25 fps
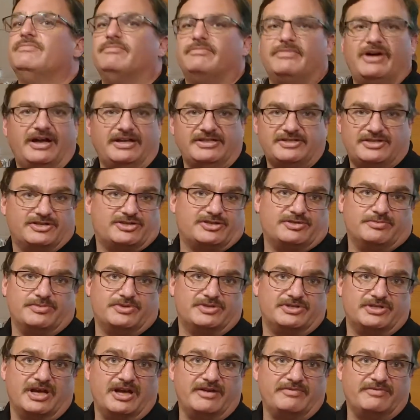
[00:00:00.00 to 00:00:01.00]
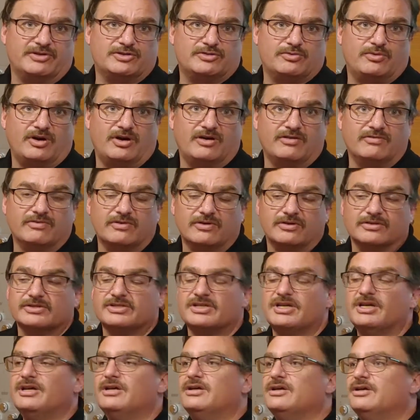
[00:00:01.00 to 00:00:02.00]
my system's designed for 12 volts.